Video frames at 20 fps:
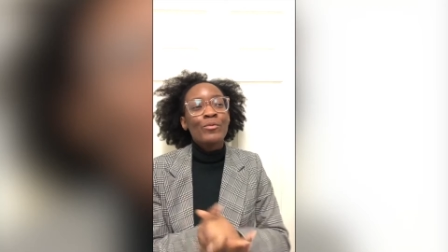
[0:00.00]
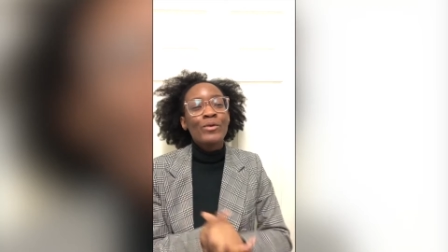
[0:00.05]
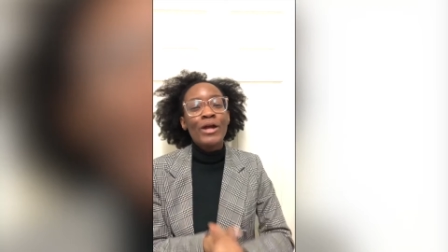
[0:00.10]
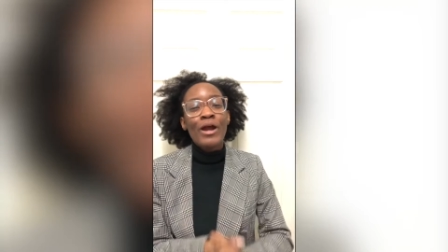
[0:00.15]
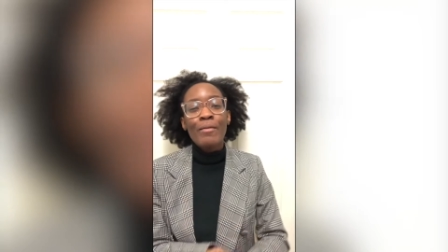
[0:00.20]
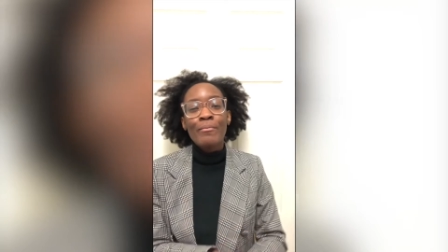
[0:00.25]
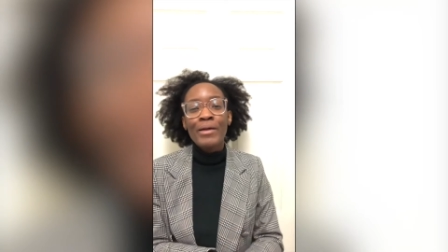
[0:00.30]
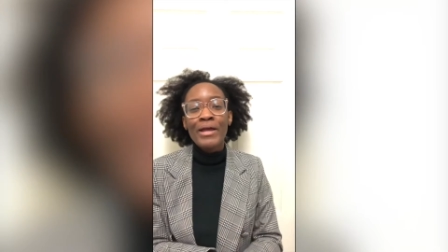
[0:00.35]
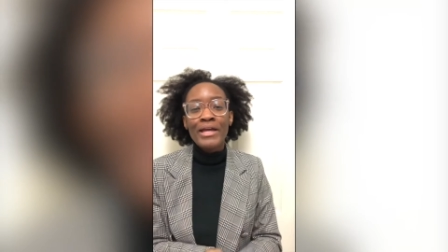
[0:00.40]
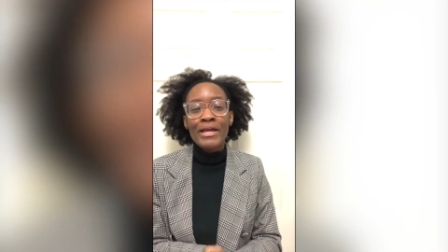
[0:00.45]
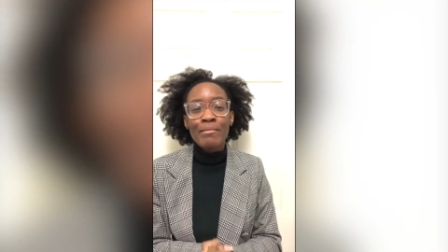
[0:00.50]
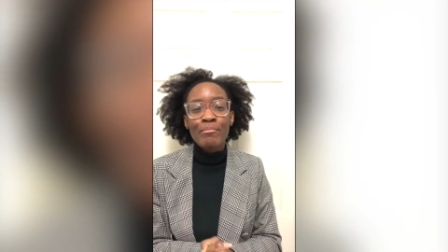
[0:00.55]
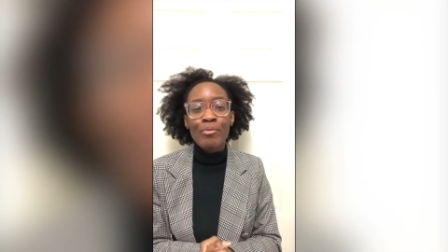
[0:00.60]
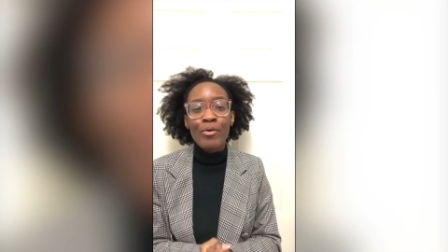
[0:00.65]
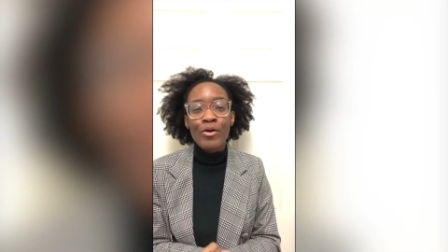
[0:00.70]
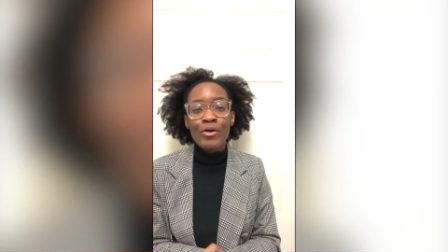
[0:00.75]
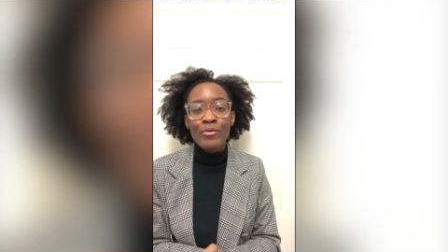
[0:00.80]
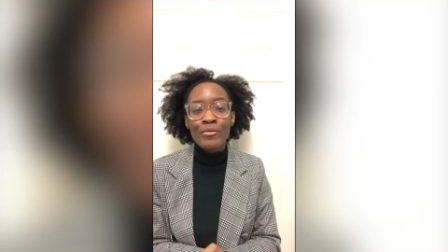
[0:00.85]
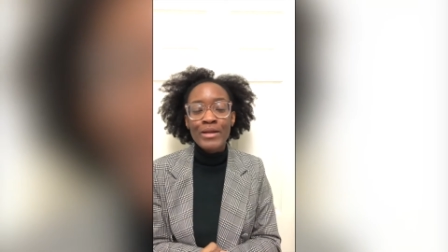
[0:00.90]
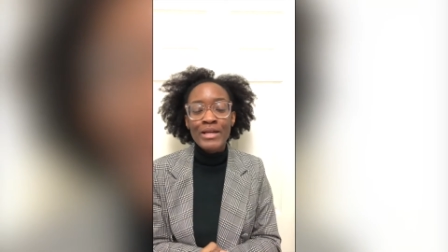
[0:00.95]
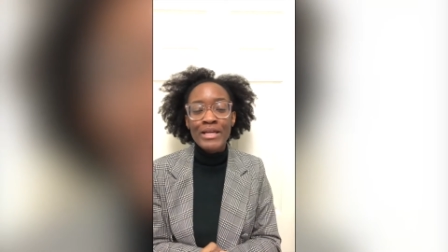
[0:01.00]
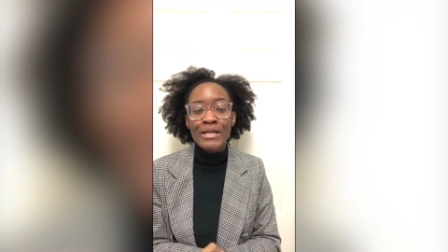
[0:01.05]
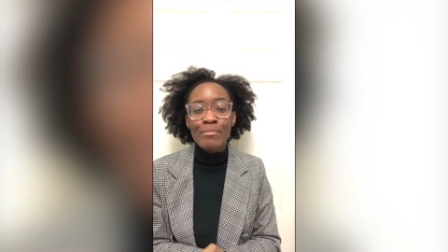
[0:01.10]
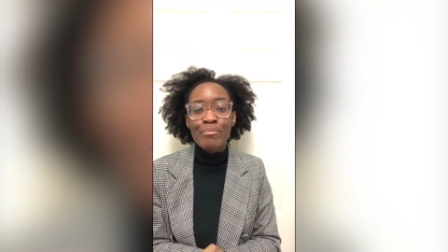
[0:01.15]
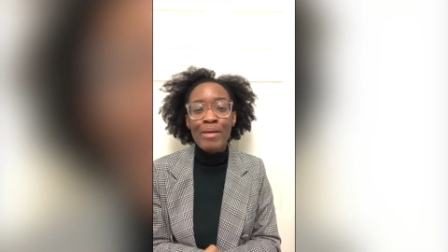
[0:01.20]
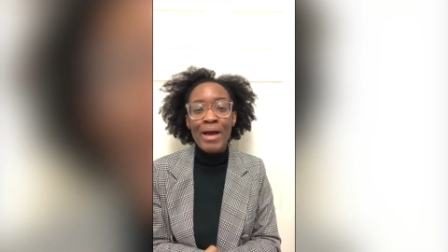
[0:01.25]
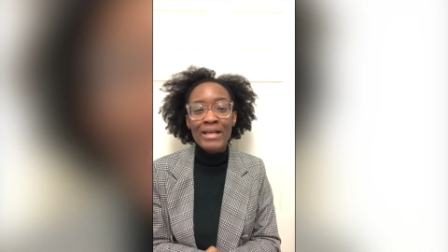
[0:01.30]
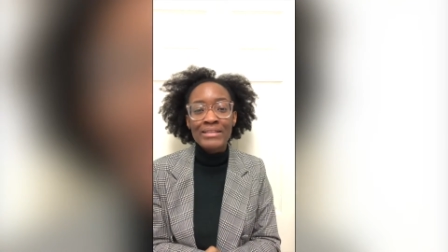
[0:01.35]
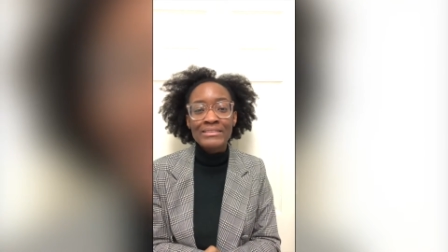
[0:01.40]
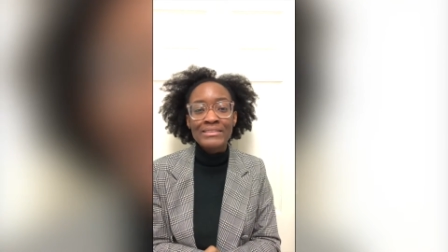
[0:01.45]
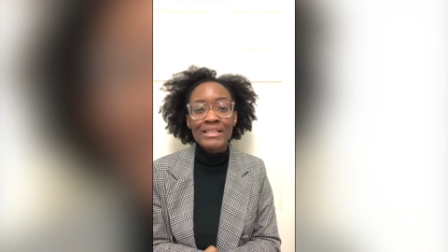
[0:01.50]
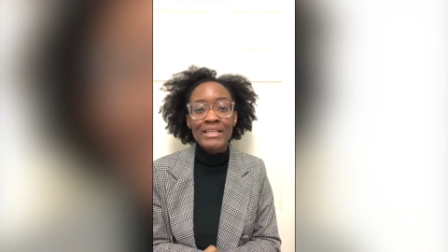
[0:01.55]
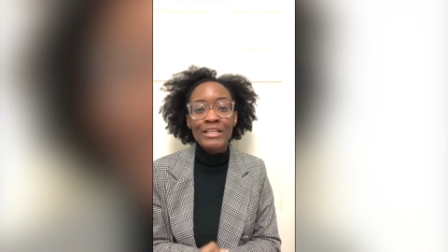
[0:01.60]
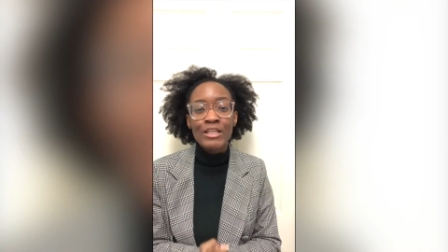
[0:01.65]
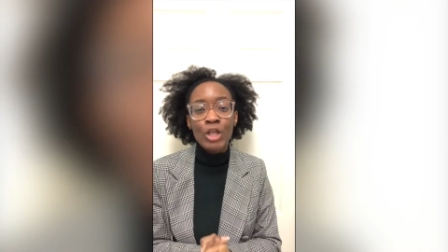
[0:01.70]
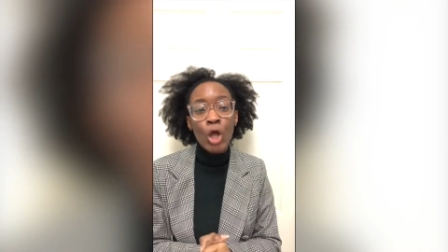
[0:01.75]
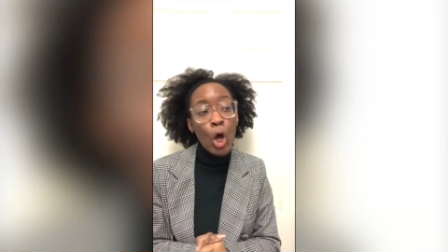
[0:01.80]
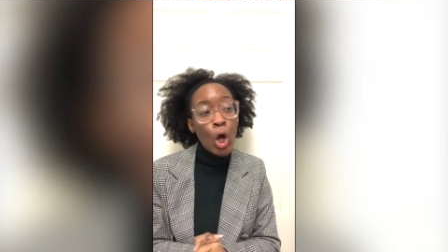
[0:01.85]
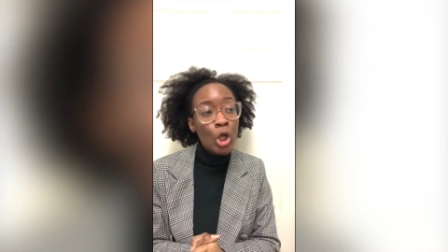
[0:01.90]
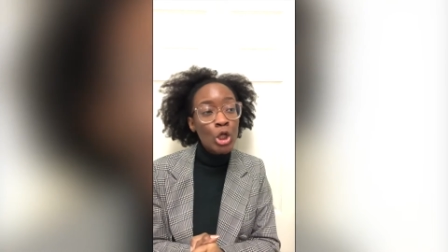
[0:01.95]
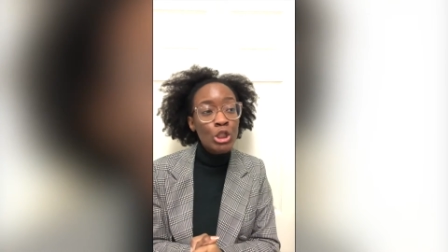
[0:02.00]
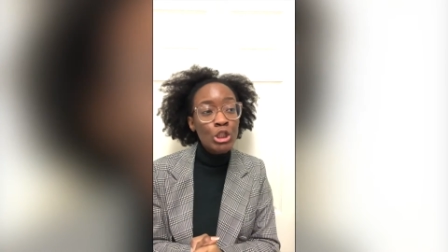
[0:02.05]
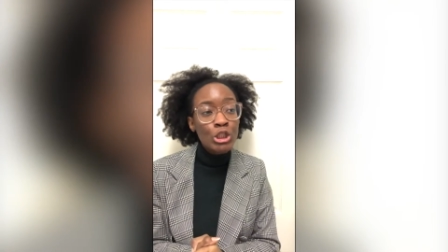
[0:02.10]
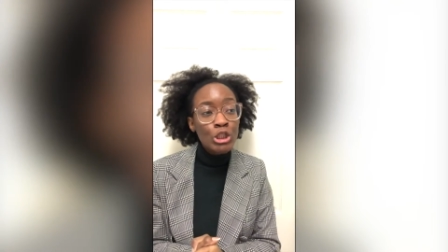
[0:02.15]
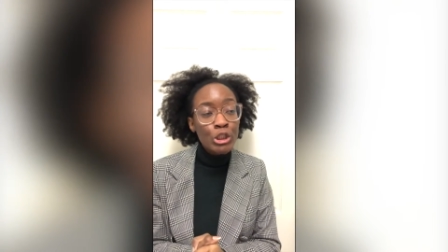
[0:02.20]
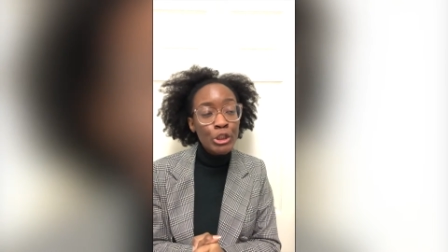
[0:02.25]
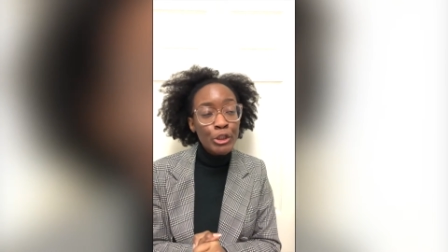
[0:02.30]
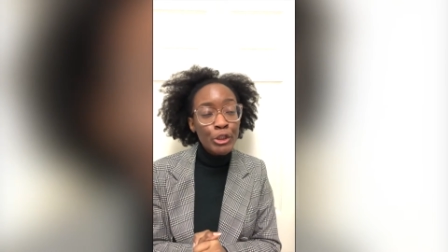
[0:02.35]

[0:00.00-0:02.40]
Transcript: we are making Puerto Rican Pastelón,